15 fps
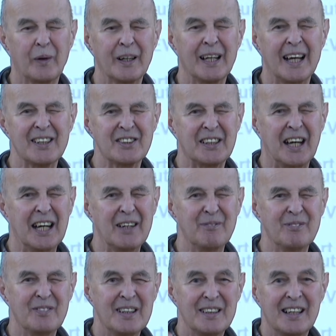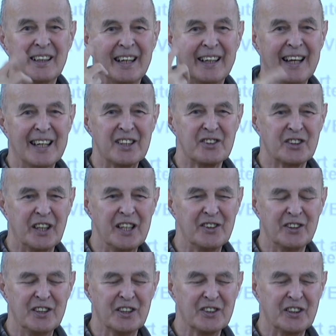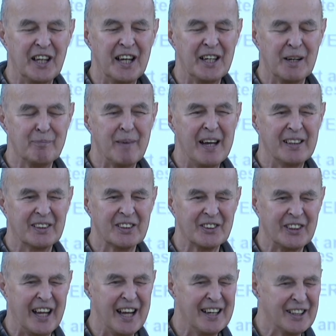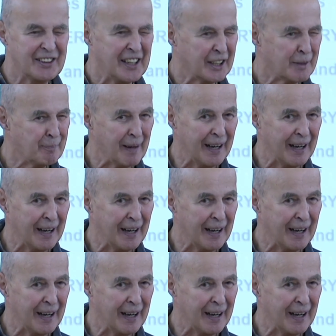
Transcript: a lot of time, a lot of space to stand, and mic to stand and take a